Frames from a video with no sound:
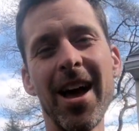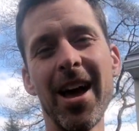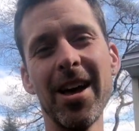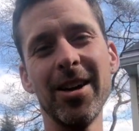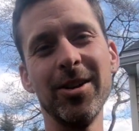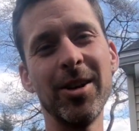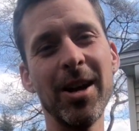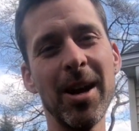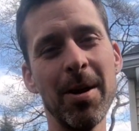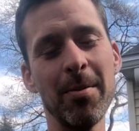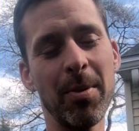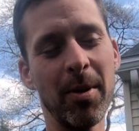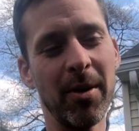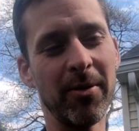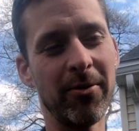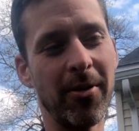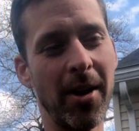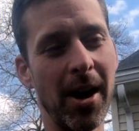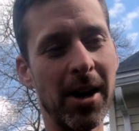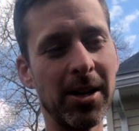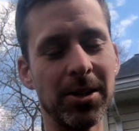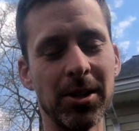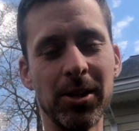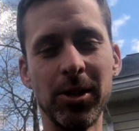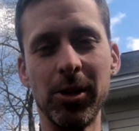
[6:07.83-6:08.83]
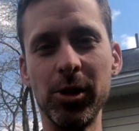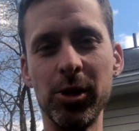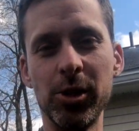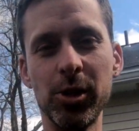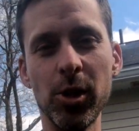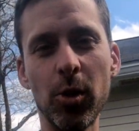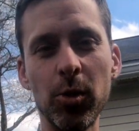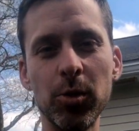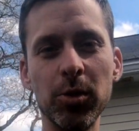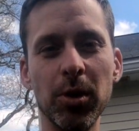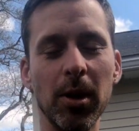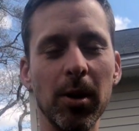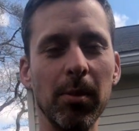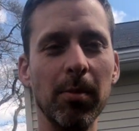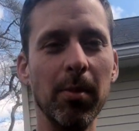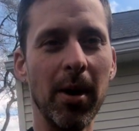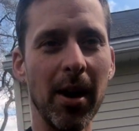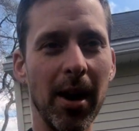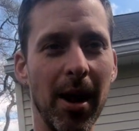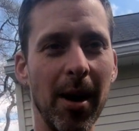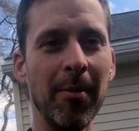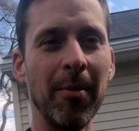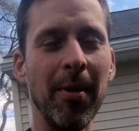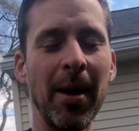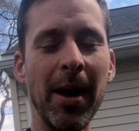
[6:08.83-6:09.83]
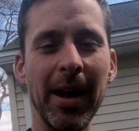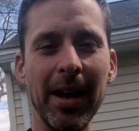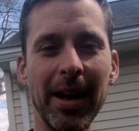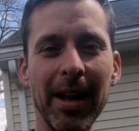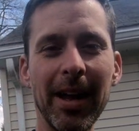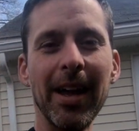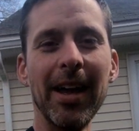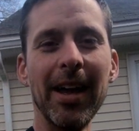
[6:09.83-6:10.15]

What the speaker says: you can't put a vise in your shoulder, but I'm like,